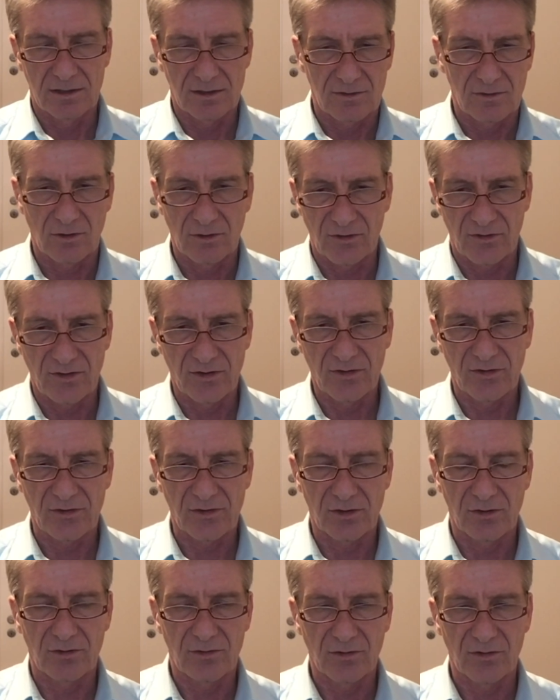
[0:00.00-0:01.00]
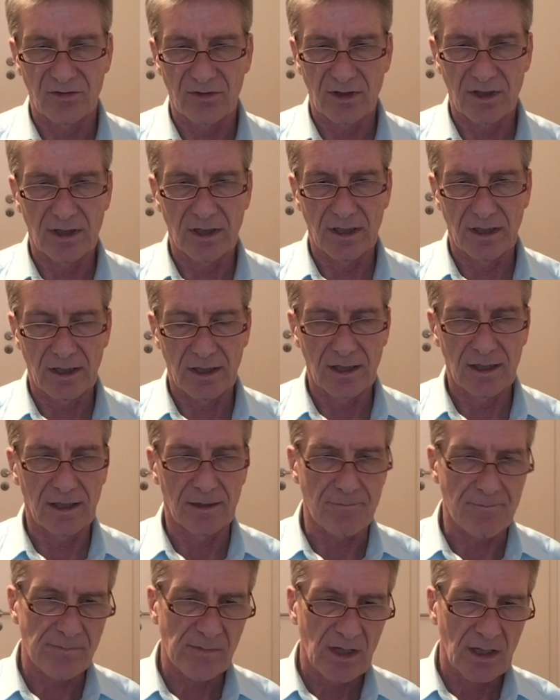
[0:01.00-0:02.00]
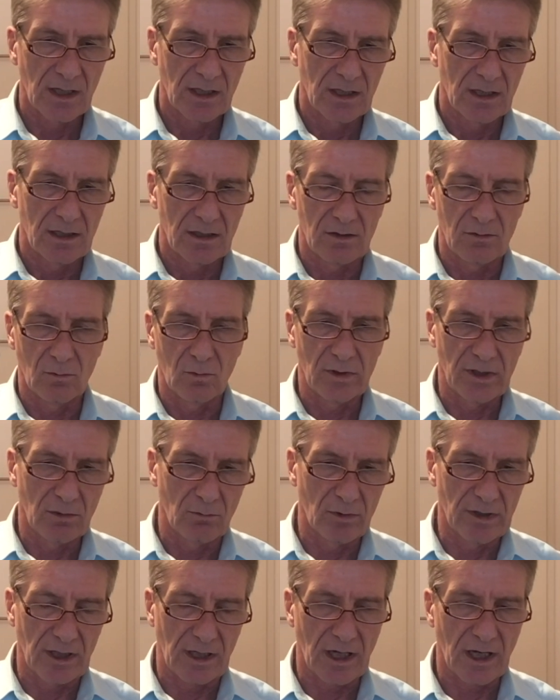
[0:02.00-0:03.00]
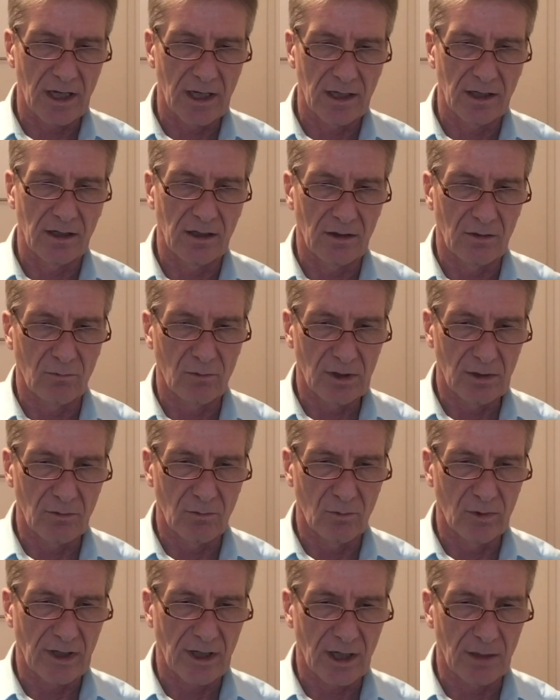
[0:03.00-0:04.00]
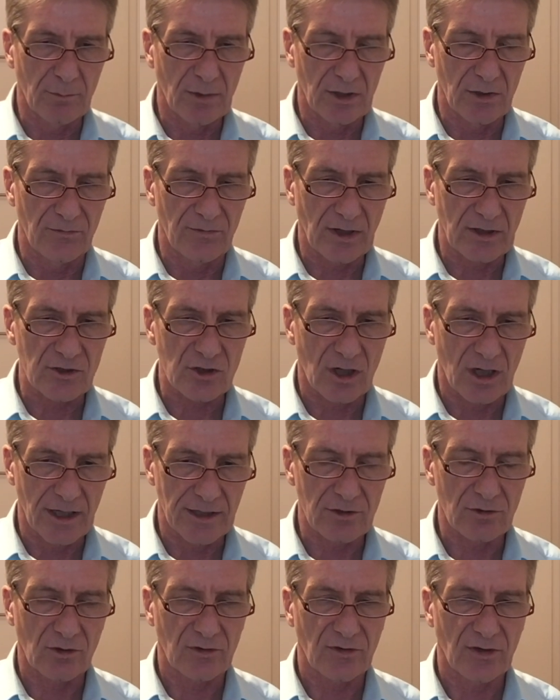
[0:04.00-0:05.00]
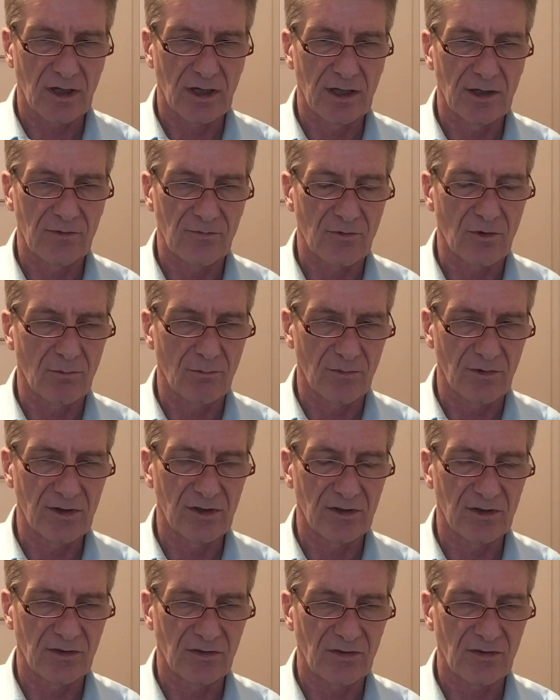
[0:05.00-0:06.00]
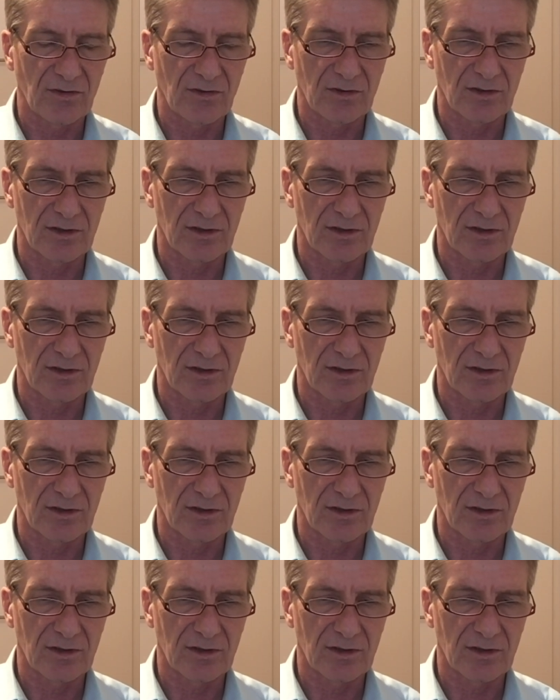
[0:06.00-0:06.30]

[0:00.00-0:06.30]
consistent to say, we can manufacture hydroxide from these